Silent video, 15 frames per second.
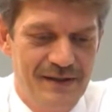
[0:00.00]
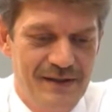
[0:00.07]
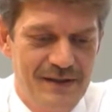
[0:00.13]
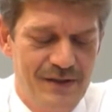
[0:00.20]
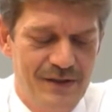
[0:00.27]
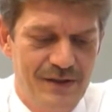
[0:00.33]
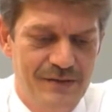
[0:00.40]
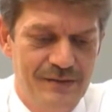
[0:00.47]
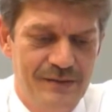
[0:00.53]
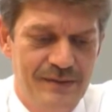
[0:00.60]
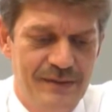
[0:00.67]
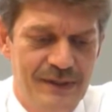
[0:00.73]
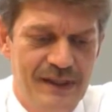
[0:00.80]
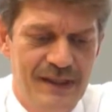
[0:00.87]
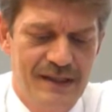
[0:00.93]
So
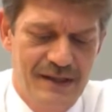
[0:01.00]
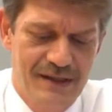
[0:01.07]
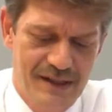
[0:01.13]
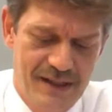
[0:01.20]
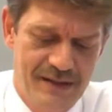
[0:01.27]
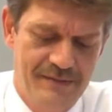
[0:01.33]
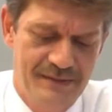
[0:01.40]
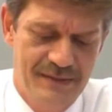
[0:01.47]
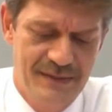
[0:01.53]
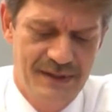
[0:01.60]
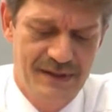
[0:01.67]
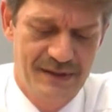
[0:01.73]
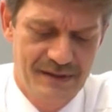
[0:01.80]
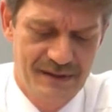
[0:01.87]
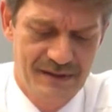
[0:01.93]
the
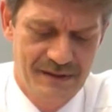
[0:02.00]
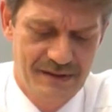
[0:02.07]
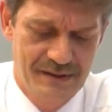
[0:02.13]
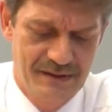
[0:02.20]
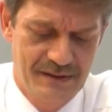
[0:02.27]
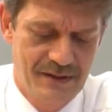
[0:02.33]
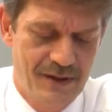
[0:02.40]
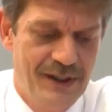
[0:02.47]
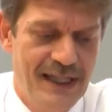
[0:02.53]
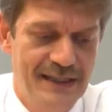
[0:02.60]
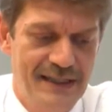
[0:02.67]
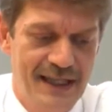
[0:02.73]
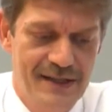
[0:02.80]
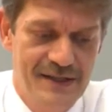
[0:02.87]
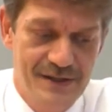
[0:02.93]

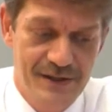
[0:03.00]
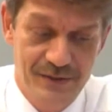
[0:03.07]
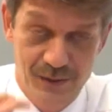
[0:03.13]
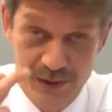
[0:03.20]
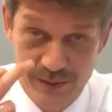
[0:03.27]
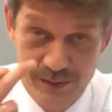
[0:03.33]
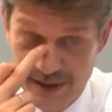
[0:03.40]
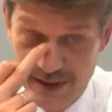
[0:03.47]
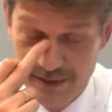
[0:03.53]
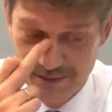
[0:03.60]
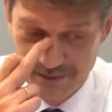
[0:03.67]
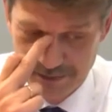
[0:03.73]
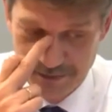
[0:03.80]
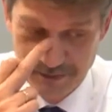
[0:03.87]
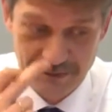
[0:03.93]
correct answer would be
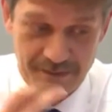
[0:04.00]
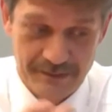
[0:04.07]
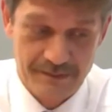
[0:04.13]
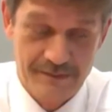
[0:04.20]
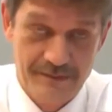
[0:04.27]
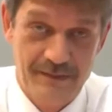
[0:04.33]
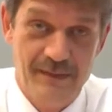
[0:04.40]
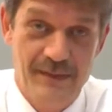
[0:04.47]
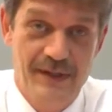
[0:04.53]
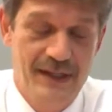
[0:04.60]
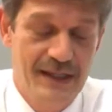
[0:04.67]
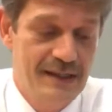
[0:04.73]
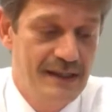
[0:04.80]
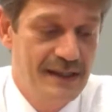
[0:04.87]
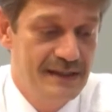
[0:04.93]

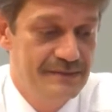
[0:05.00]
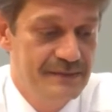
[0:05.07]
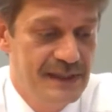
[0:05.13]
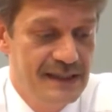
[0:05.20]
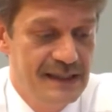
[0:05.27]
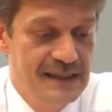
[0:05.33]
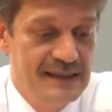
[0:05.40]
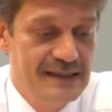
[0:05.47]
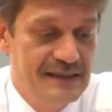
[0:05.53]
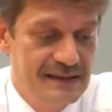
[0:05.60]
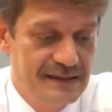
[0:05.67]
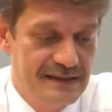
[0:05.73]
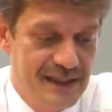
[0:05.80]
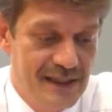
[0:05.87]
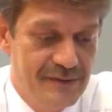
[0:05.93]
that the
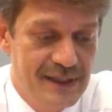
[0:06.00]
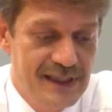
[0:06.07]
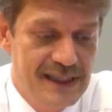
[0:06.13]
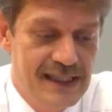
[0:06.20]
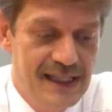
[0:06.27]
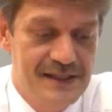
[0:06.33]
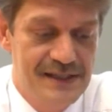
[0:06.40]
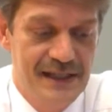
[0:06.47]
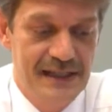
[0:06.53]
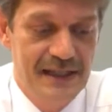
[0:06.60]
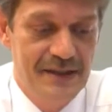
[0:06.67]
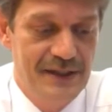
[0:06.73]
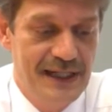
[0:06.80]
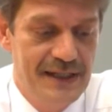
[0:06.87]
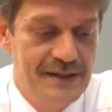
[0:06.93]
gravity
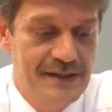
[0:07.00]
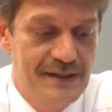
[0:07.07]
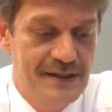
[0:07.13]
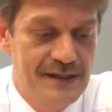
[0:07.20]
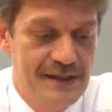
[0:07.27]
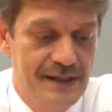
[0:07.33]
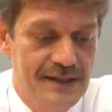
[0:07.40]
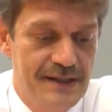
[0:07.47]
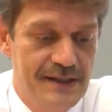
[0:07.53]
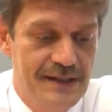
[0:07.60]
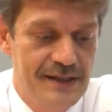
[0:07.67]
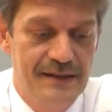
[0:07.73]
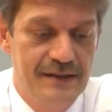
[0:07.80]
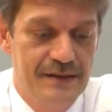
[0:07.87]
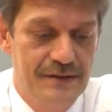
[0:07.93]
accelerates the
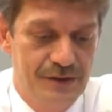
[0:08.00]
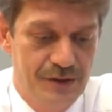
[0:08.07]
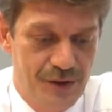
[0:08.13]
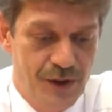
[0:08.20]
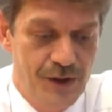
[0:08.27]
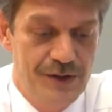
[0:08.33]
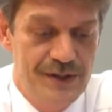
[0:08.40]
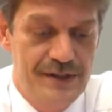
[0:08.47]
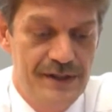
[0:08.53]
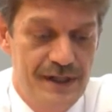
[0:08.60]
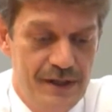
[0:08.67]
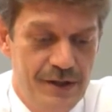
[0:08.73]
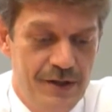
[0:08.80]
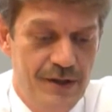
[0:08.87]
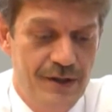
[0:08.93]
satellite towards the
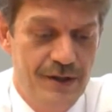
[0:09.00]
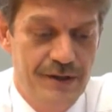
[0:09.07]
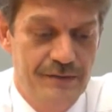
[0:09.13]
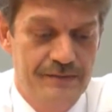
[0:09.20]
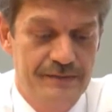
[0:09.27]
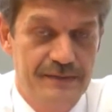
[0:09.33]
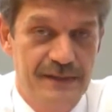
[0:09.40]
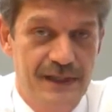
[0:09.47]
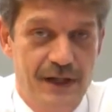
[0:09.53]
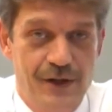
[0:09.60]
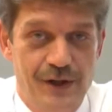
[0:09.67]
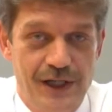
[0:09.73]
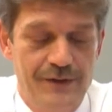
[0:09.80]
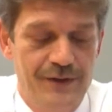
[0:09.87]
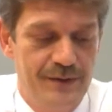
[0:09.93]
Earth
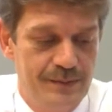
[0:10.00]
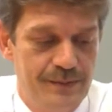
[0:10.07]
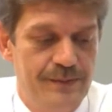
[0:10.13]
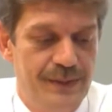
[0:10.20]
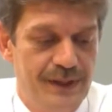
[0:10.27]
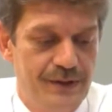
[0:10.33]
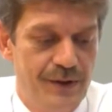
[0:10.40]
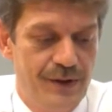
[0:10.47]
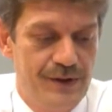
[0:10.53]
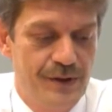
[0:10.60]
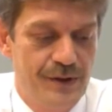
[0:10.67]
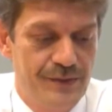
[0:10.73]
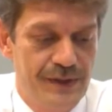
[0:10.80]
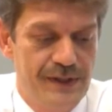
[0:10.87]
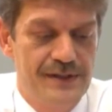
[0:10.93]
However, because
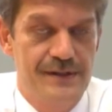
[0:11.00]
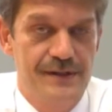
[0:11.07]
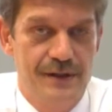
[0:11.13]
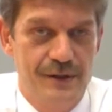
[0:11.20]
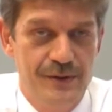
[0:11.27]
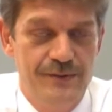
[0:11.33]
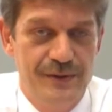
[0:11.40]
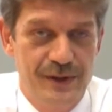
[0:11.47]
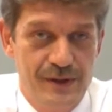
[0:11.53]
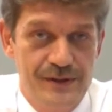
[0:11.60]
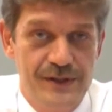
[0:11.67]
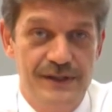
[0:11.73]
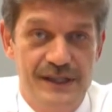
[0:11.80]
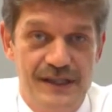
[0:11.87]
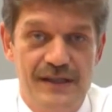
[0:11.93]
of its own
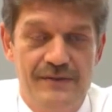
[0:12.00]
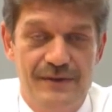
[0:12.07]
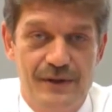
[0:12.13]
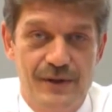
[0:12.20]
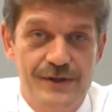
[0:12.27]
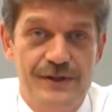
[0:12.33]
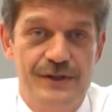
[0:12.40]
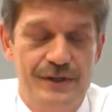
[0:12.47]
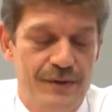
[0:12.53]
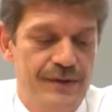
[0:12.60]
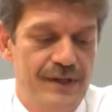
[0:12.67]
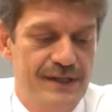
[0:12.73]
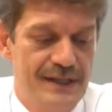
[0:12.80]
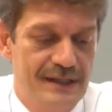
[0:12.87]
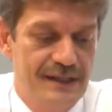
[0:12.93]
velocity, the velocity of
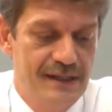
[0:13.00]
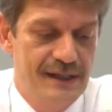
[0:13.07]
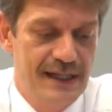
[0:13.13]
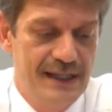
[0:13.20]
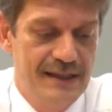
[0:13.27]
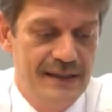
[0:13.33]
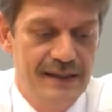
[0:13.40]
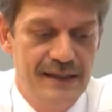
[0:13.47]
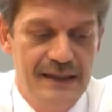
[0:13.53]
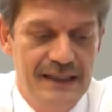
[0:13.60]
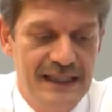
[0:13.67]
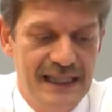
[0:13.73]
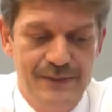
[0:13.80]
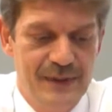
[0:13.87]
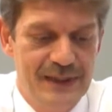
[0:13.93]
the satellite,
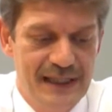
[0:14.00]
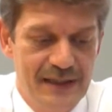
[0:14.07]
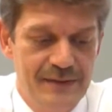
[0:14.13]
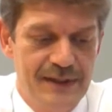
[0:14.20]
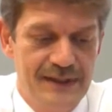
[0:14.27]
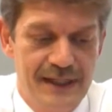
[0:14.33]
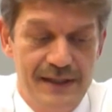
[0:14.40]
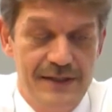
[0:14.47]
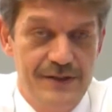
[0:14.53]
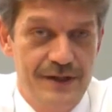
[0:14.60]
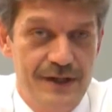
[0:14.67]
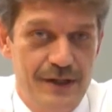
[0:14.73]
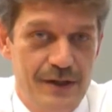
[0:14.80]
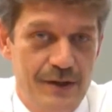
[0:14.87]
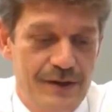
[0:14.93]
it will never touch
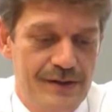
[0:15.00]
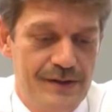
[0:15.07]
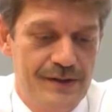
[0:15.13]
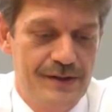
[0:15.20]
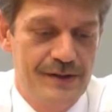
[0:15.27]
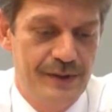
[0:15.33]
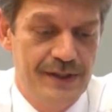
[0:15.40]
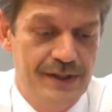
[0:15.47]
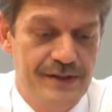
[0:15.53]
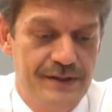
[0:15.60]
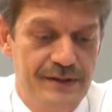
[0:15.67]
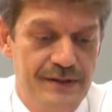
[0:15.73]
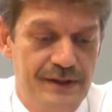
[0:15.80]
the Earth's surface.